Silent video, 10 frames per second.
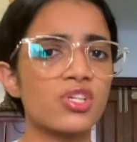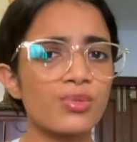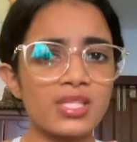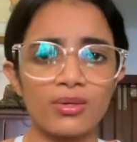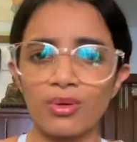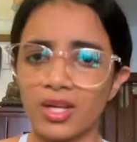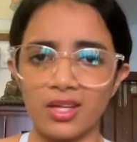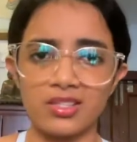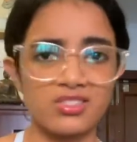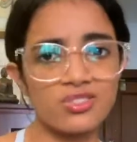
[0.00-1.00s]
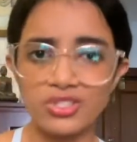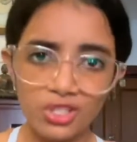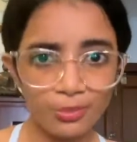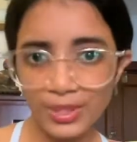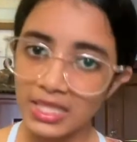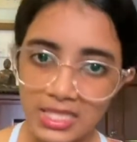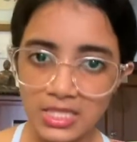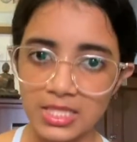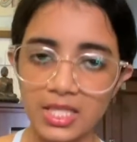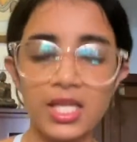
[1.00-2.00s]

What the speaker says: So I was like, okay, this is also gonna be easy.